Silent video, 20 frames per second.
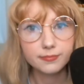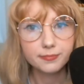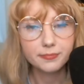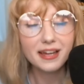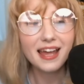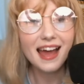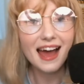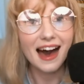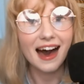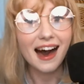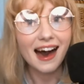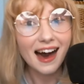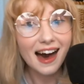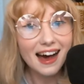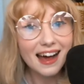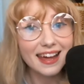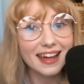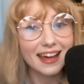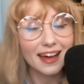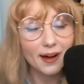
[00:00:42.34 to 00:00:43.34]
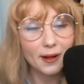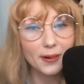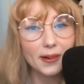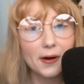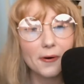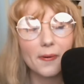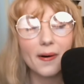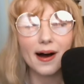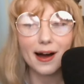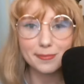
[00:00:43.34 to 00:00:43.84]
But yeah, hi,
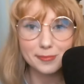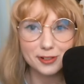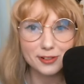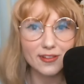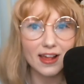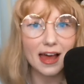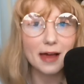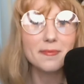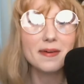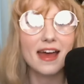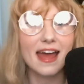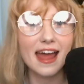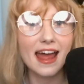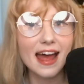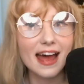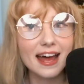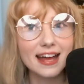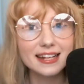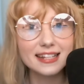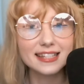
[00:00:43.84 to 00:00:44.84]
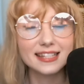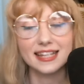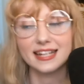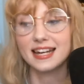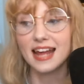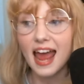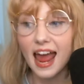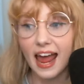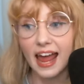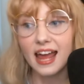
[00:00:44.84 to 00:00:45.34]
hello, I'm Shleb, and
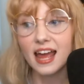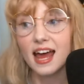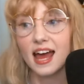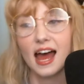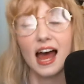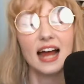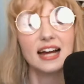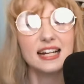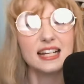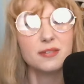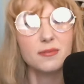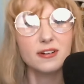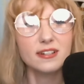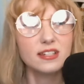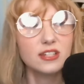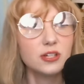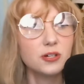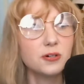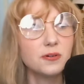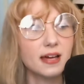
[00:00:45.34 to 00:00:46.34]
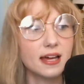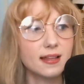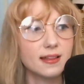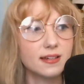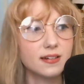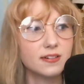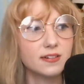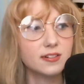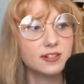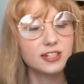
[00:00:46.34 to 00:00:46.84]
today I just wanted to do a
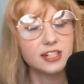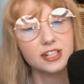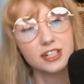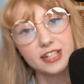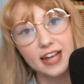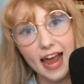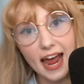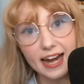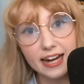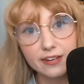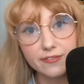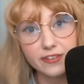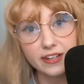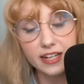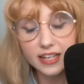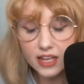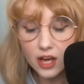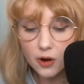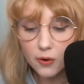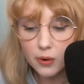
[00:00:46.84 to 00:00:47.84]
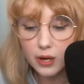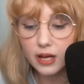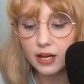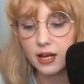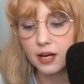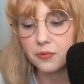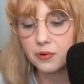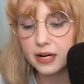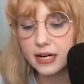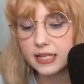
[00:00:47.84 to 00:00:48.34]
little chit-chatty video.
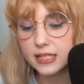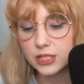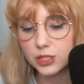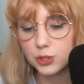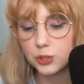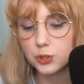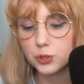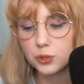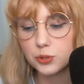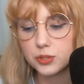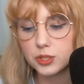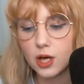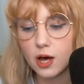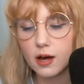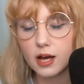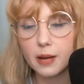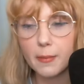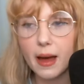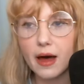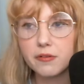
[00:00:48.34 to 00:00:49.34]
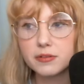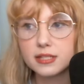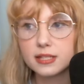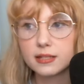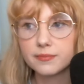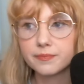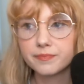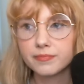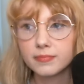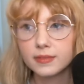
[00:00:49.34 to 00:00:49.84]
Wanted to talk about
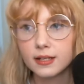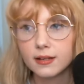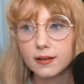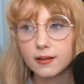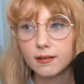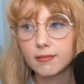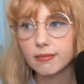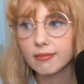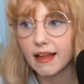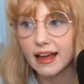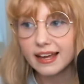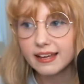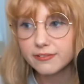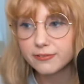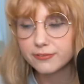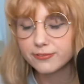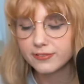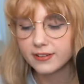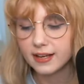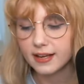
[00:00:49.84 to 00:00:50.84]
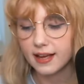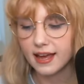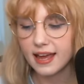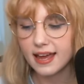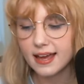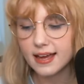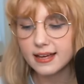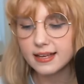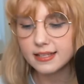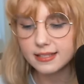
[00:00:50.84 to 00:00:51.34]
life
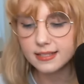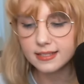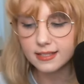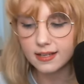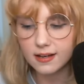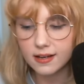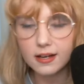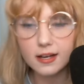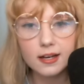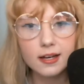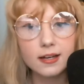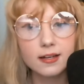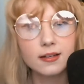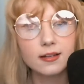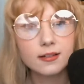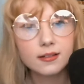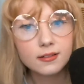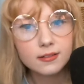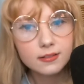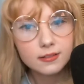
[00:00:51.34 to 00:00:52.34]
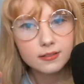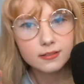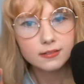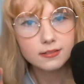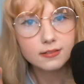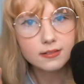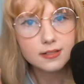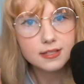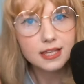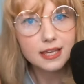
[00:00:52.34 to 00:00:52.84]
and
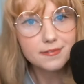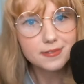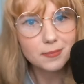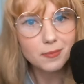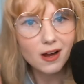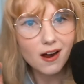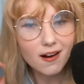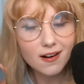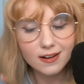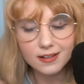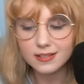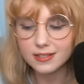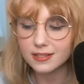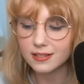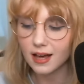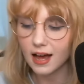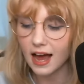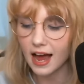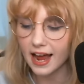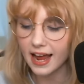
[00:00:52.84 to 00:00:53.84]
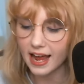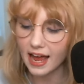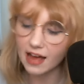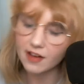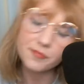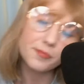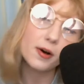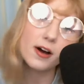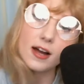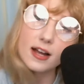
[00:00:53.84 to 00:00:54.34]
sleep some cards. I
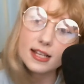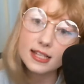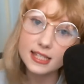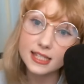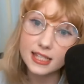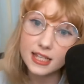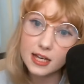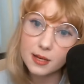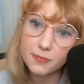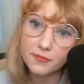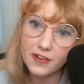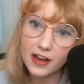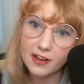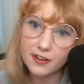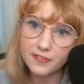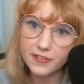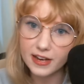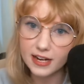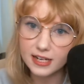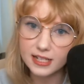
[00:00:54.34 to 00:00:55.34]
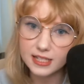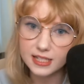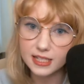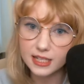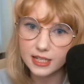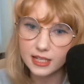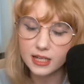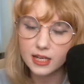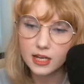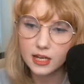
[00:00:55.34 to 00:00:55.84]
have bought some Final
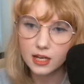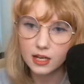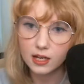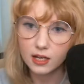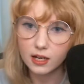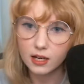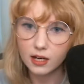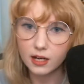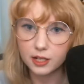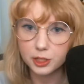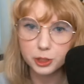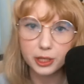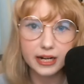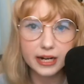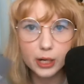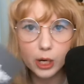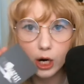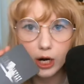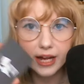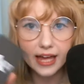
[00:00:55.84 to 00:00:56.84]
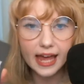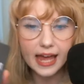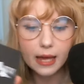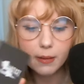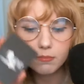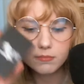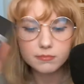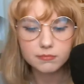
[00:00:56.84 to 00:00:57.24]
Fantasy trading card game,